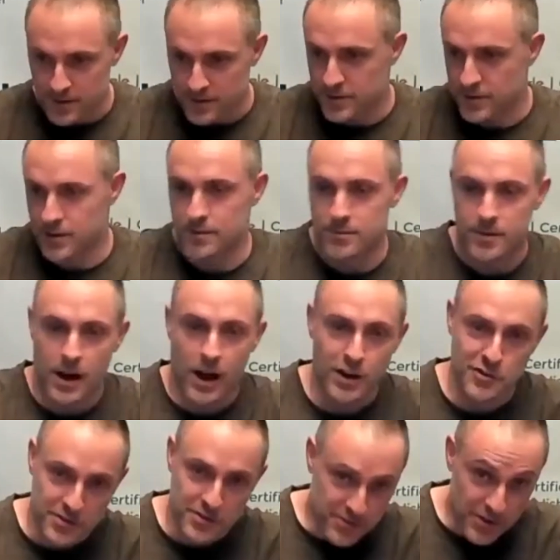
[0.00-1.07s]

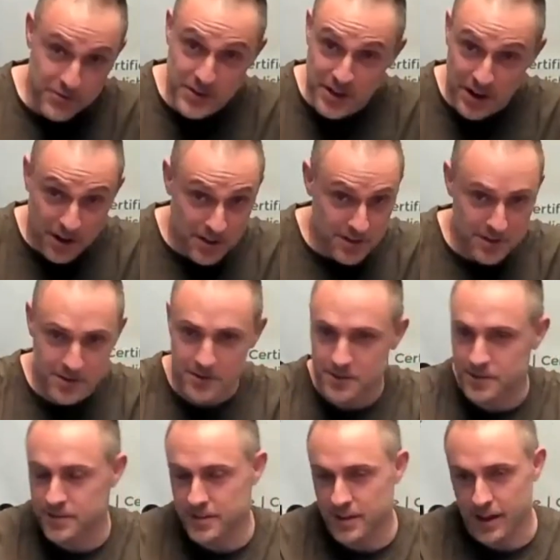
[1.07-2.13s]

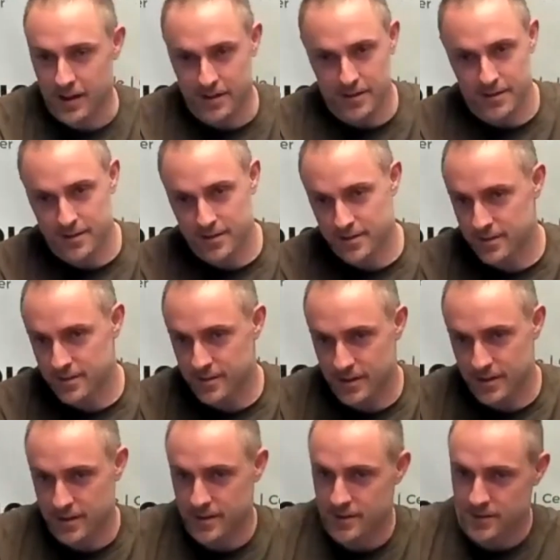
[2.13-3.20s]
$150 and
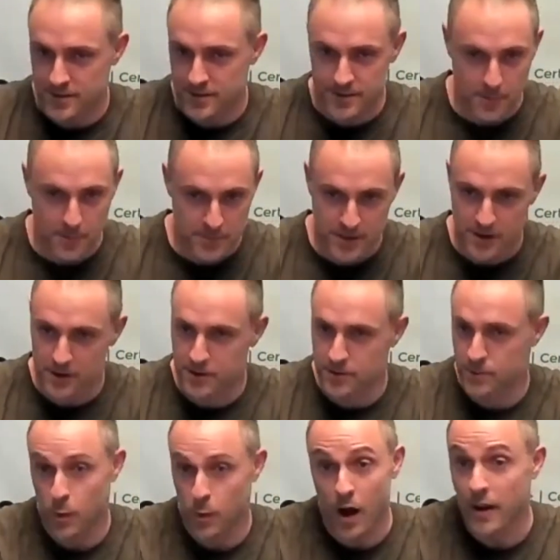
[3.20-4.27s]
some that are
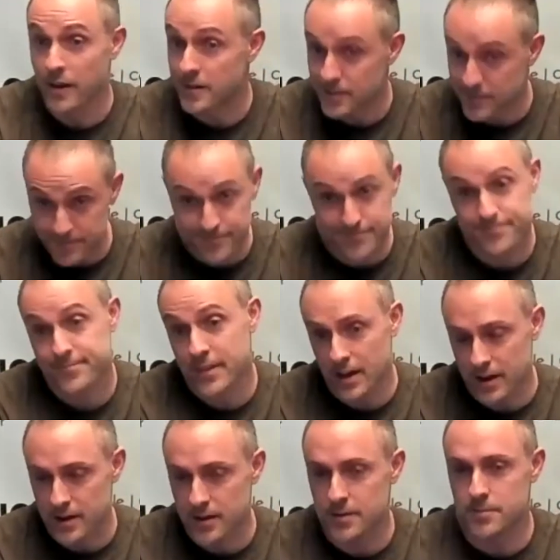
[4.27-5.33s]
$1.
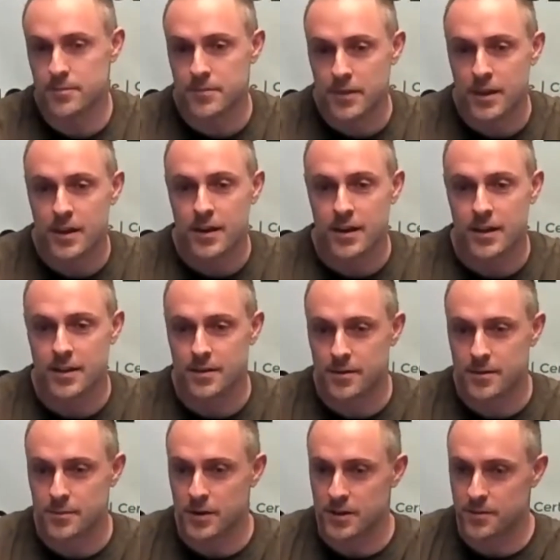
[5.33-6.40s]
And
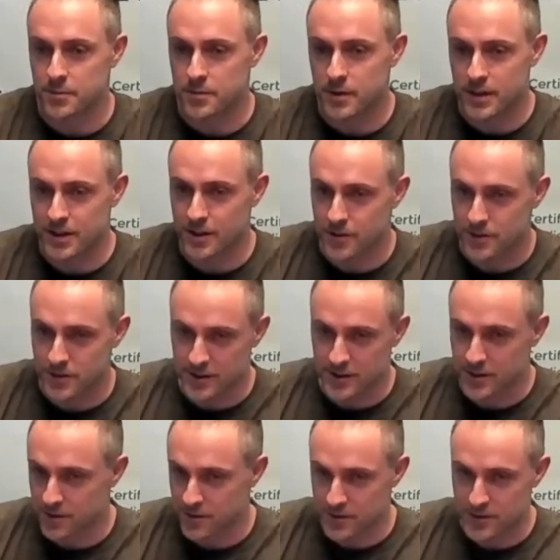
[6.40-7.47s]
that really goes into
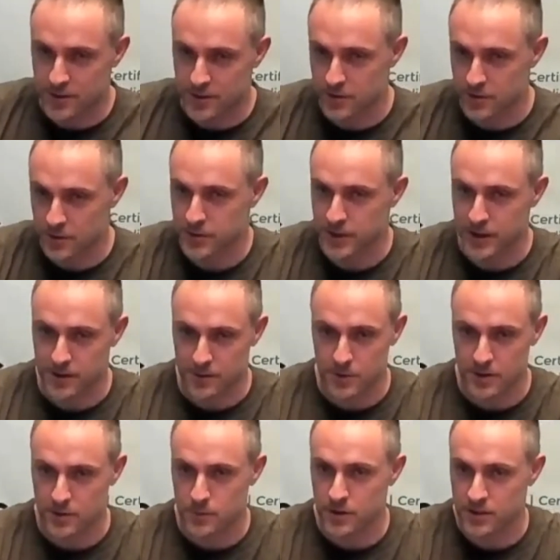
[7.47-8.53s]
those two things.
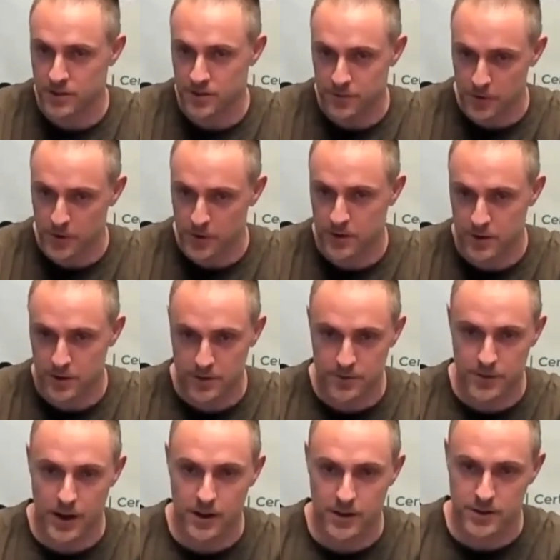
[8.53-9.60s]
What's the vertical
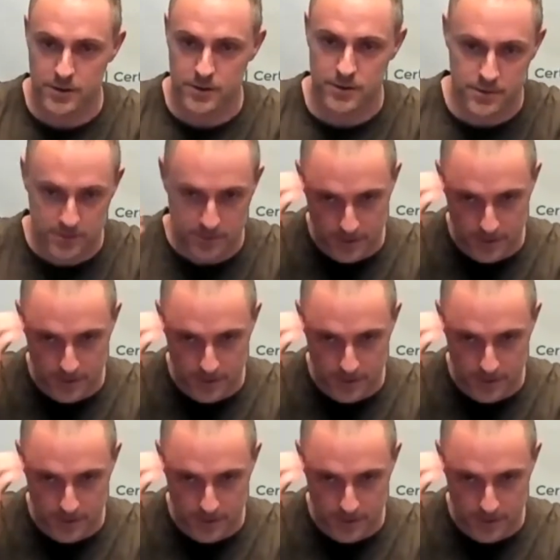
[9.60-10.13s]
value,